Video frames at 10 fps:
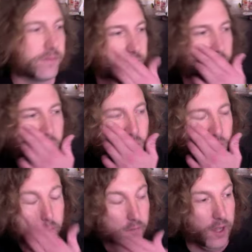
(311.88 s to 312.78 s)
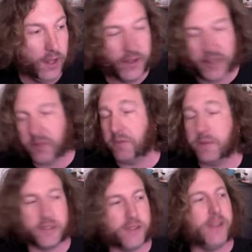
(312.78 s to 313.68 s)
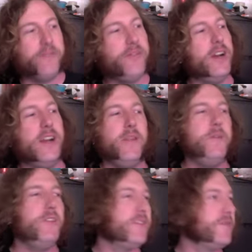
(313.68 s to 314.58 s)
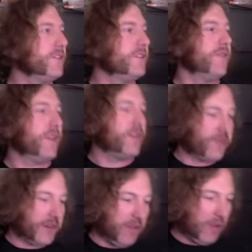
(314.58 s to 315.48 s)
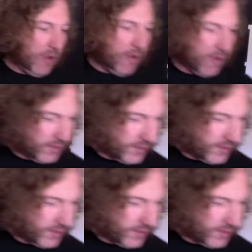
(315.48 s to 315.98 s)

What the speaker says: This one was a great find. I've been looking for this record for a long time, and it's